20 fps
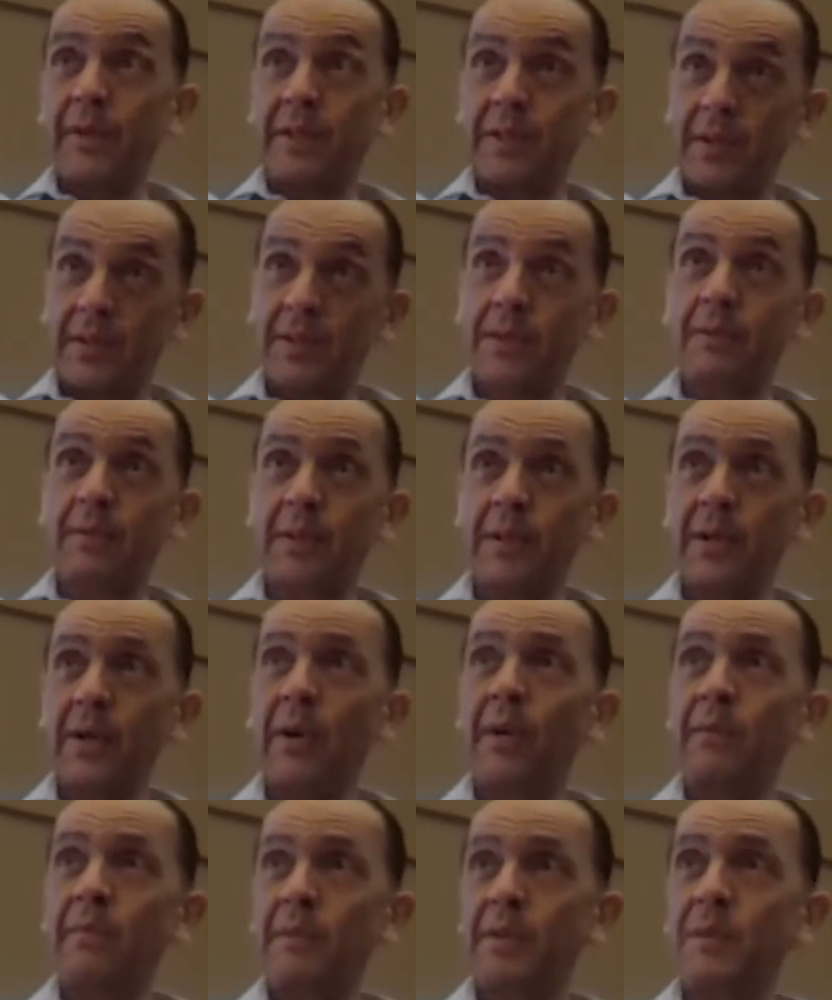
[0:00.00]
is,
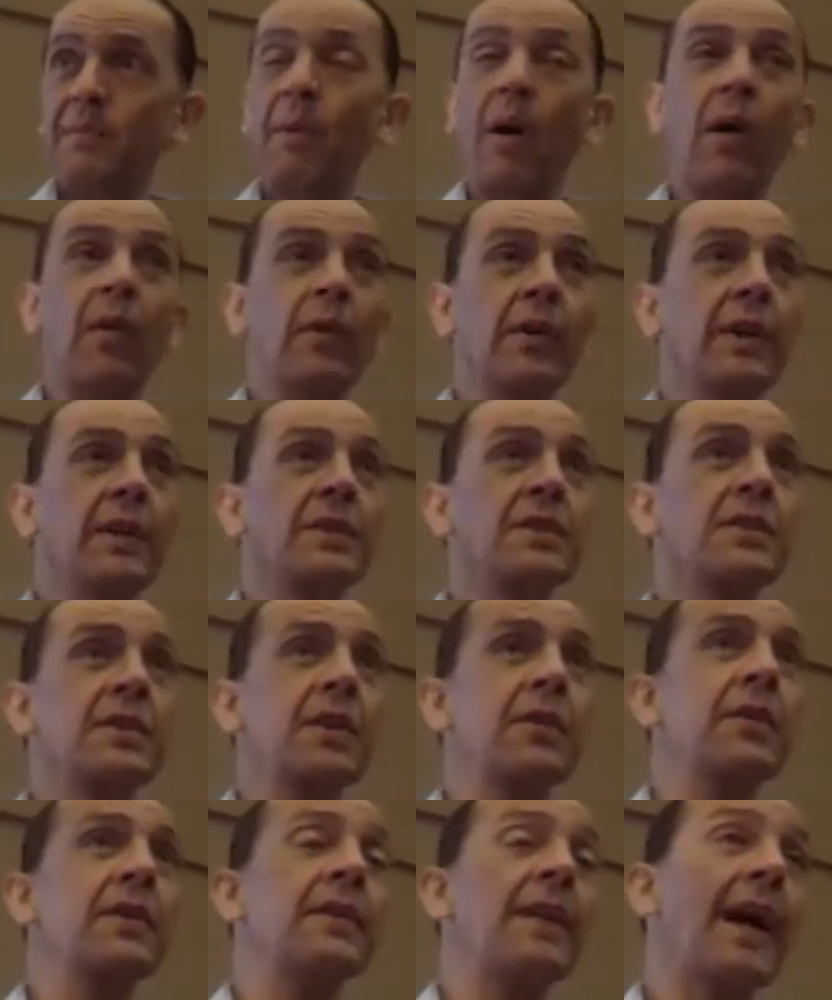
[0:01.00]
smaller
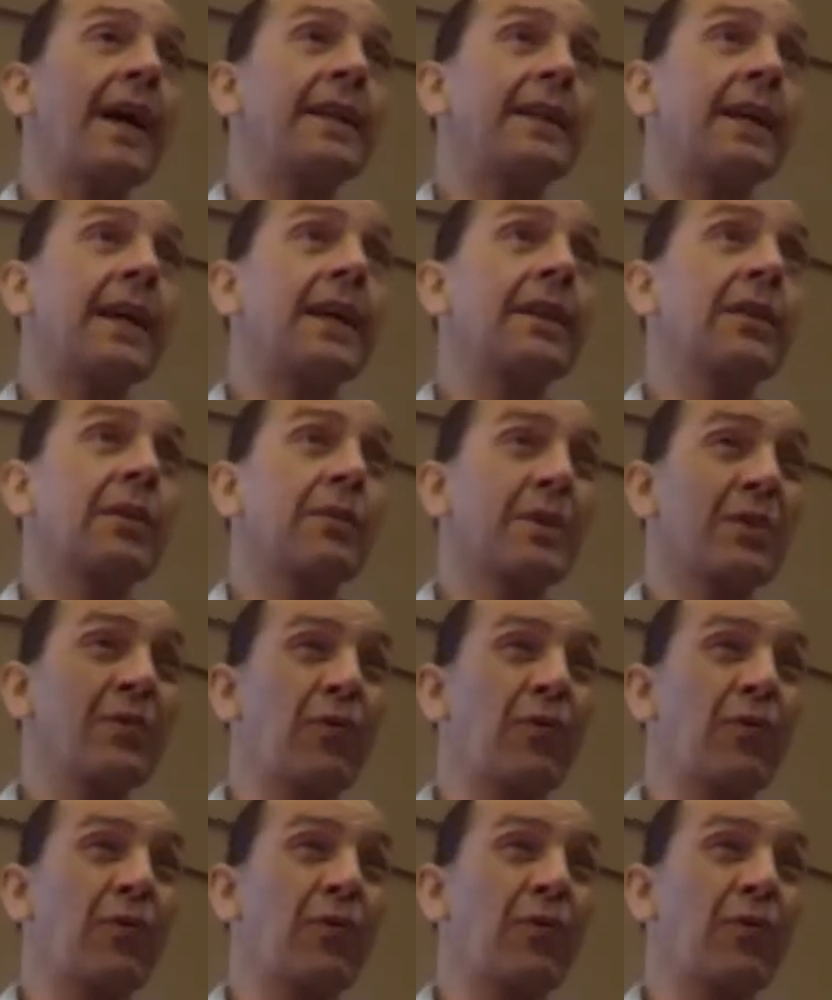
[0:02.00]
considering that day there was